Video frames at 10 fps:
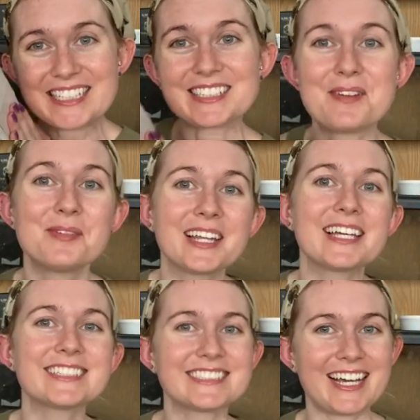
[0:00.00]
So I'm really
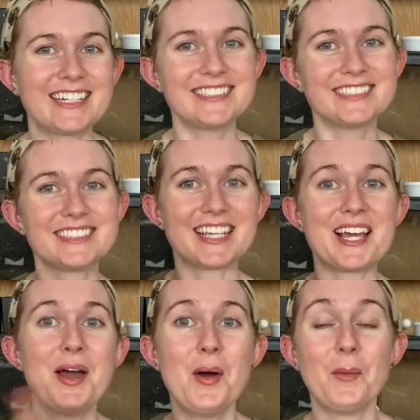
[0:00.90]
excited to
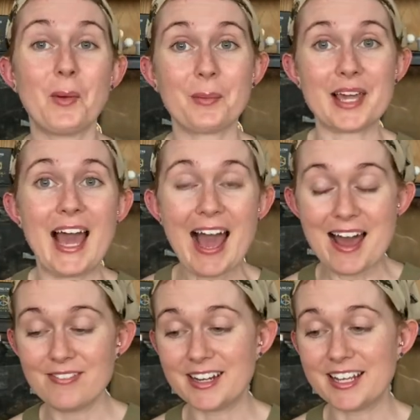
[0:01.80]
see what we
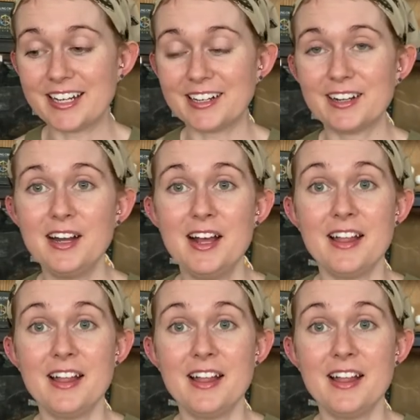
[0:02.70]
have in here.